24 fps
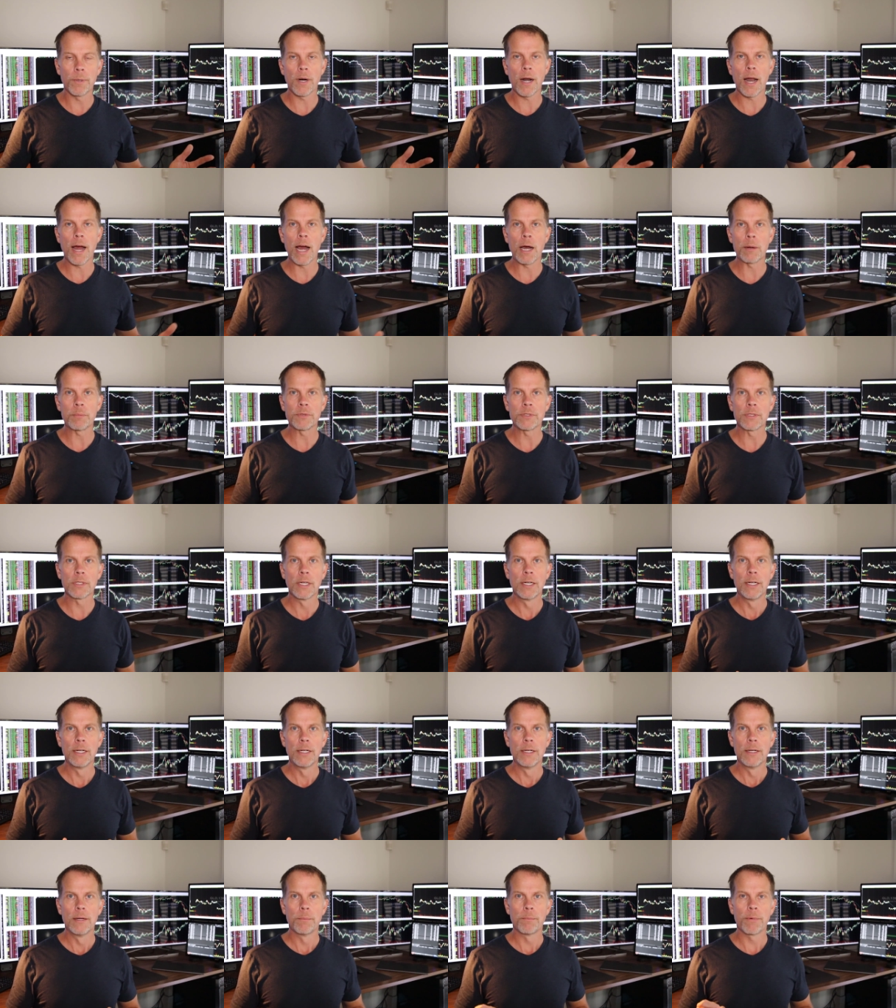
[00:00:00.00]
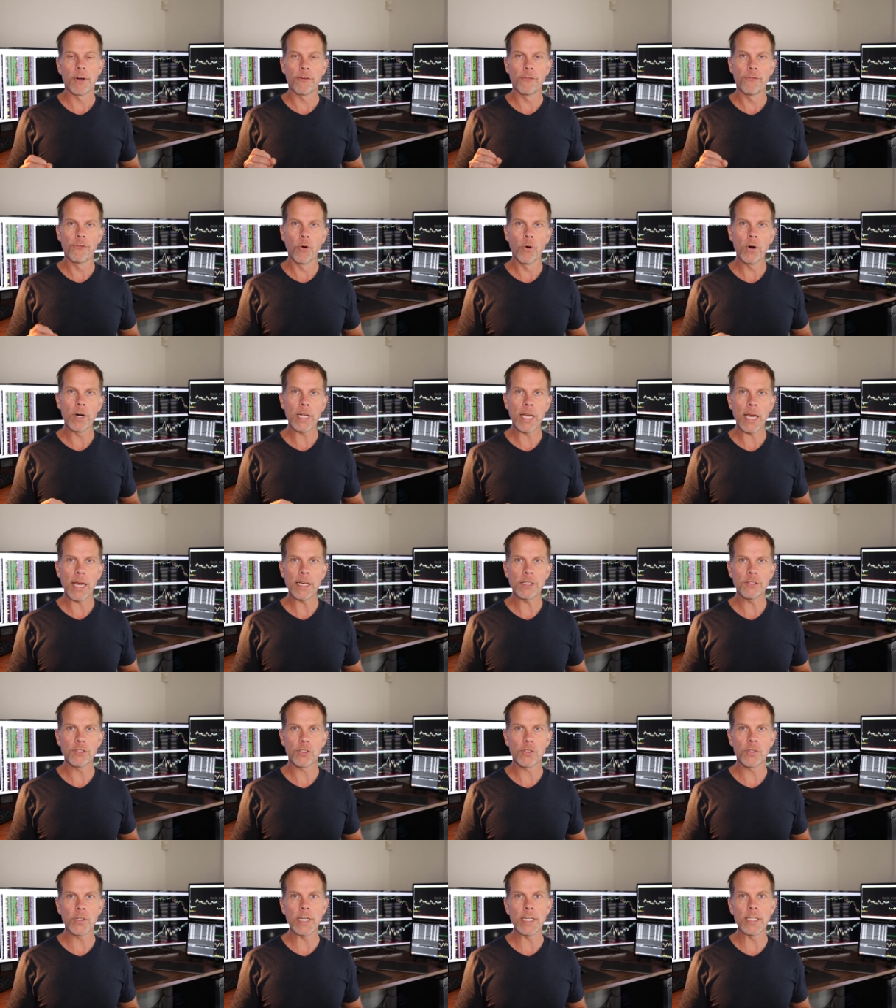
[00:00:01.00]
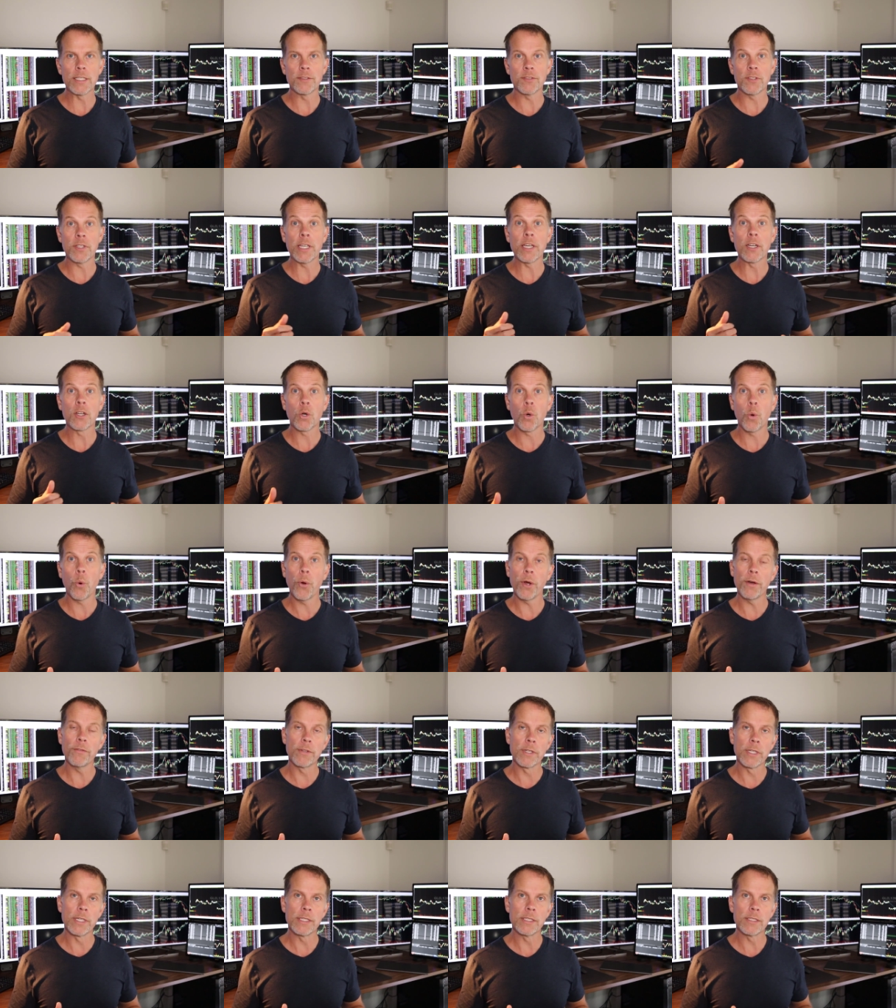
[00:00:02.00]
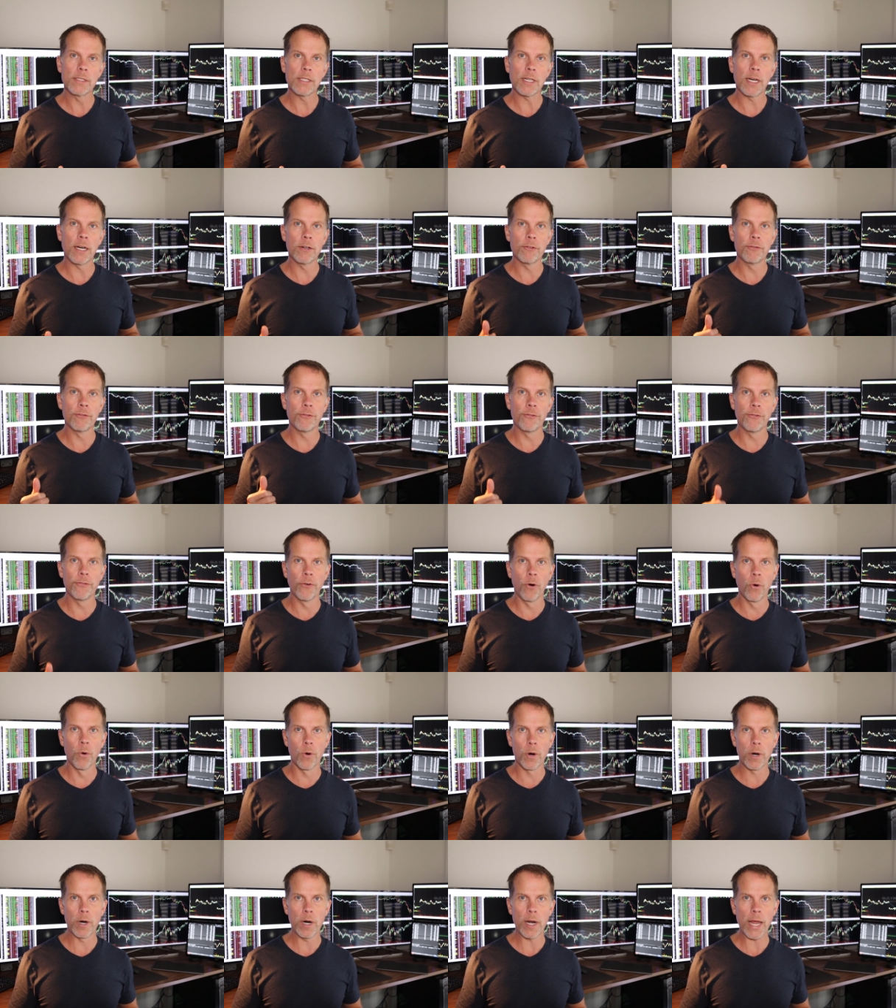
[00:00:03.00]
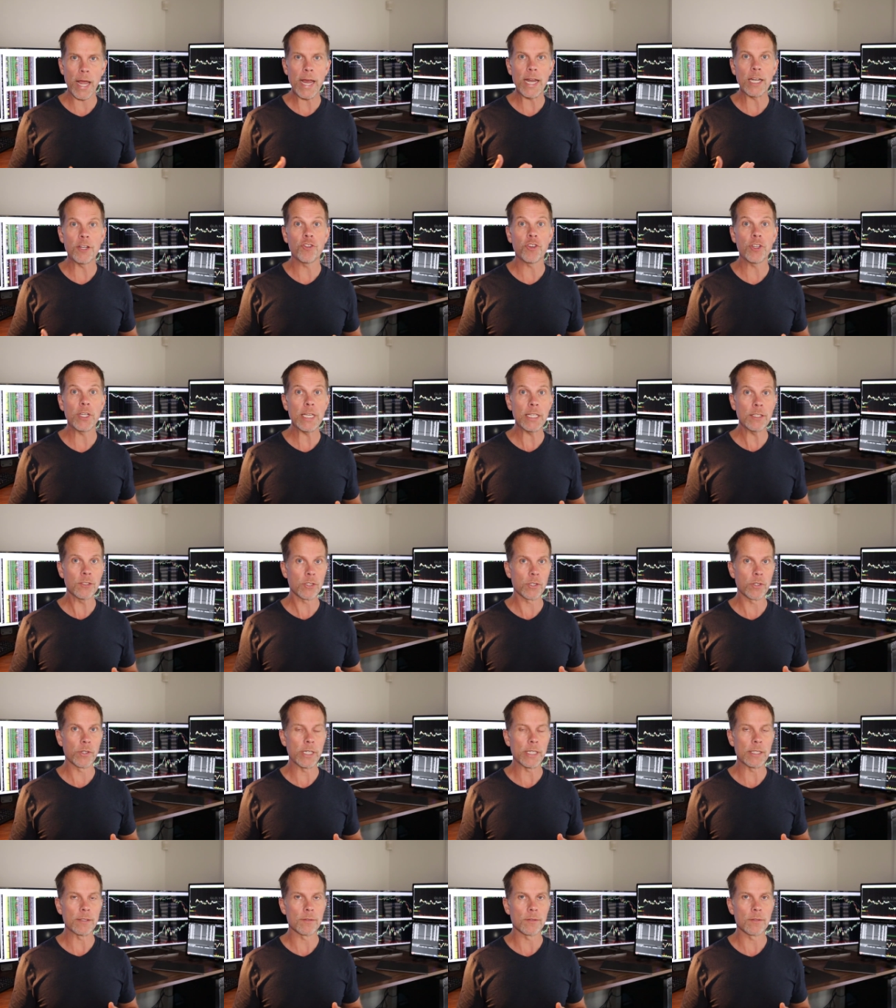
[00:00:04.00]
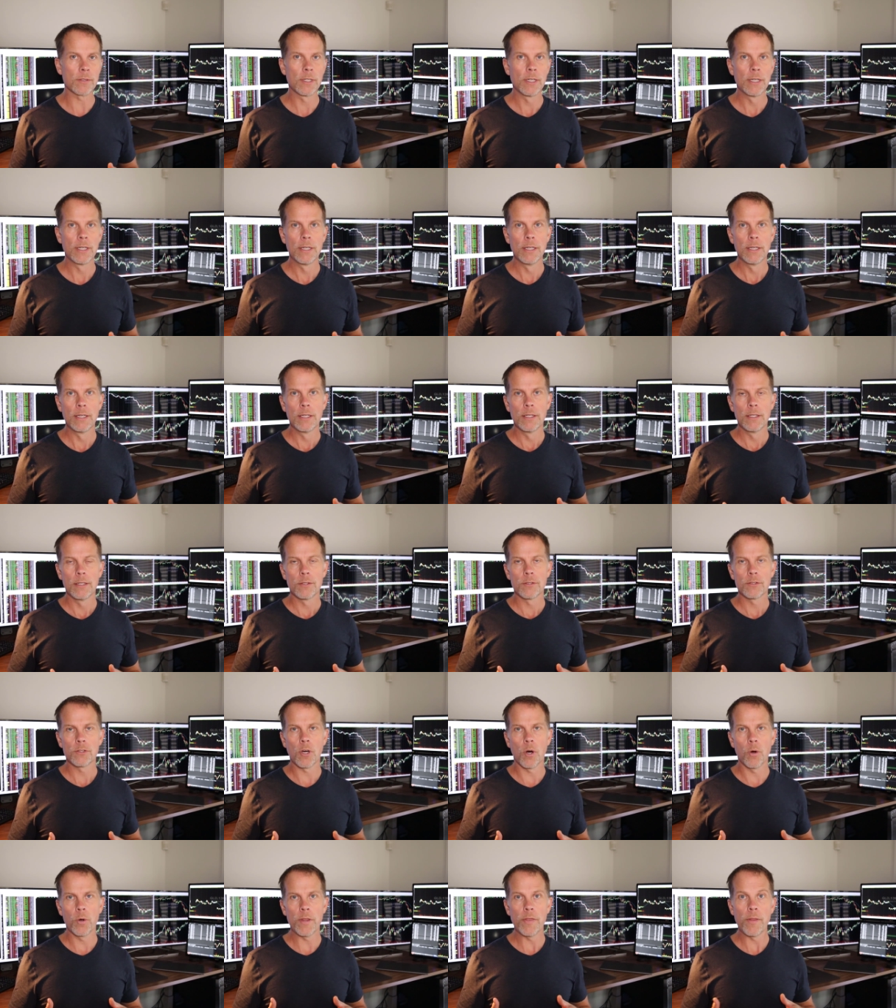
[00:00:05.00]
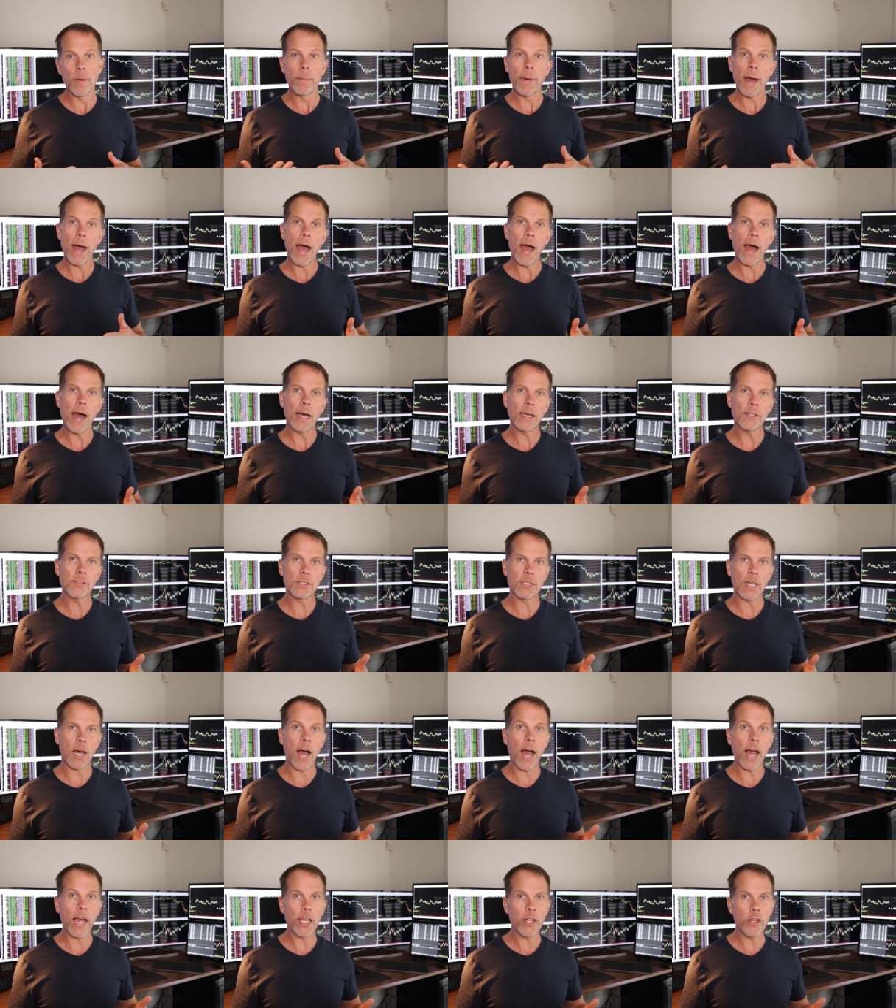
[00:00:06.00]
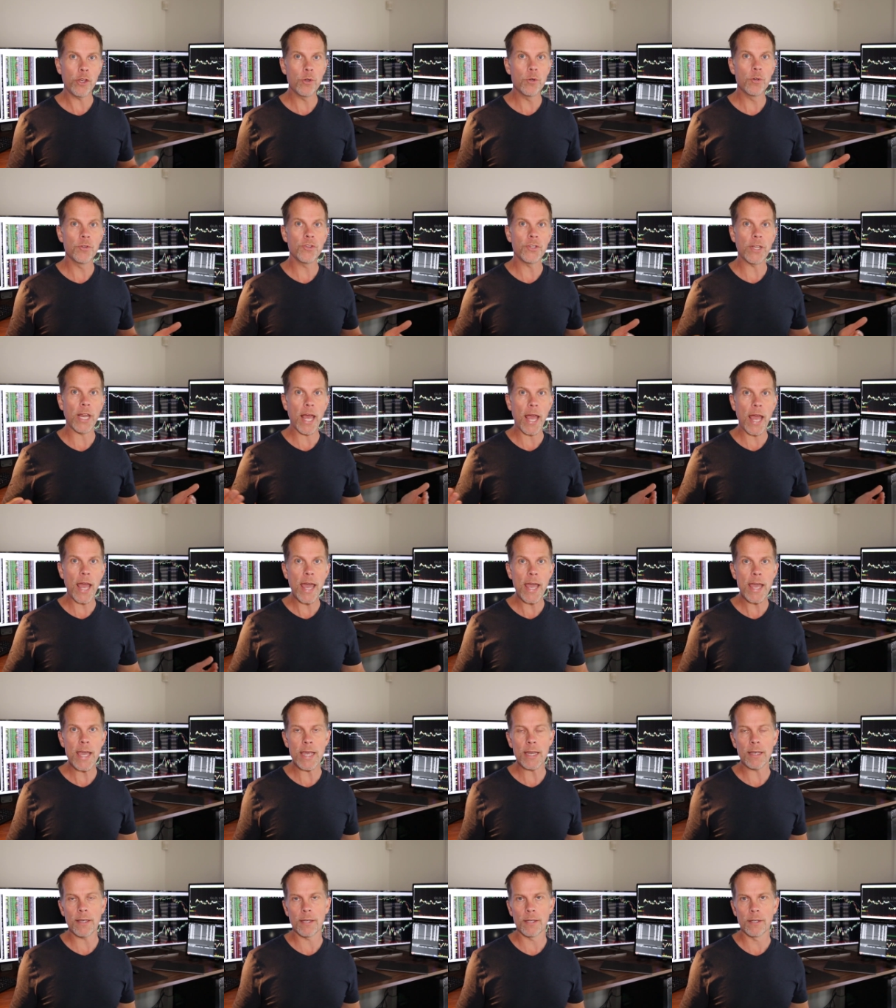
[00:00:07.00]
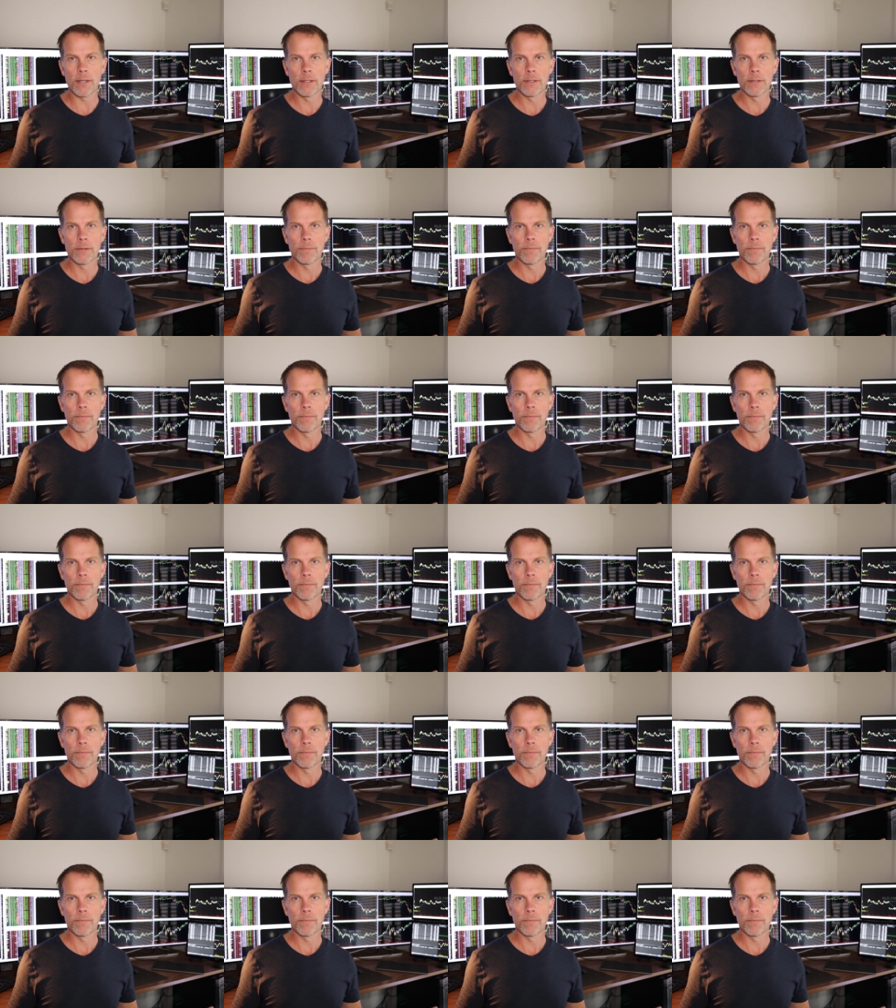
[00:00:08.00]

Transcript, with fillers: perhaps. But a 4K screen is the equivalent of four HD screens. So in the past, I used eight